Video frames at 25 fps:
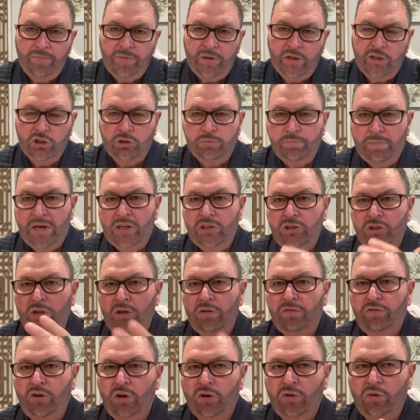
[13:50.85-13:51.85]
especially
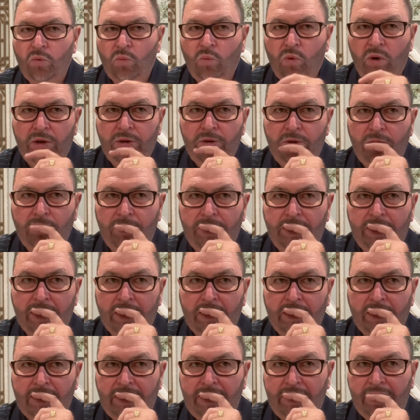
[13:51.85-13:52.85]
if you're the one doing the
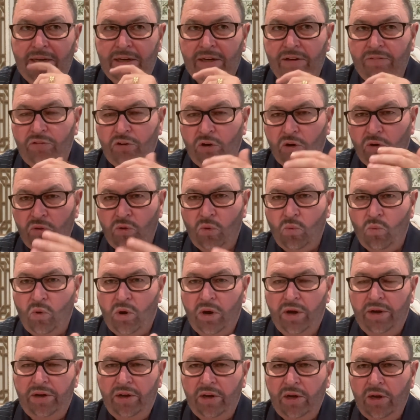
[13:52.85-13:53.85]
leading, if you're the
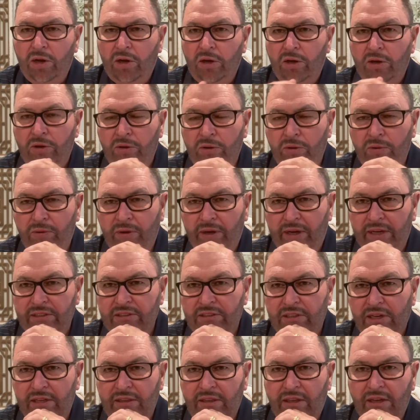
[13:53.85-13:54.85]
one who
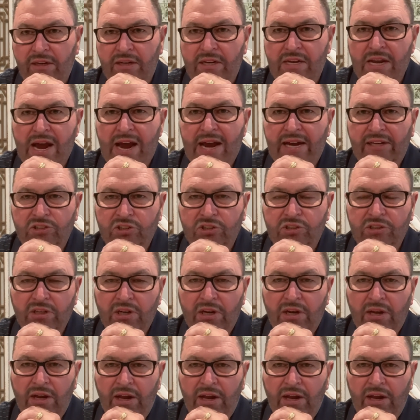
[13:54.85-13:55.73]
is at the desk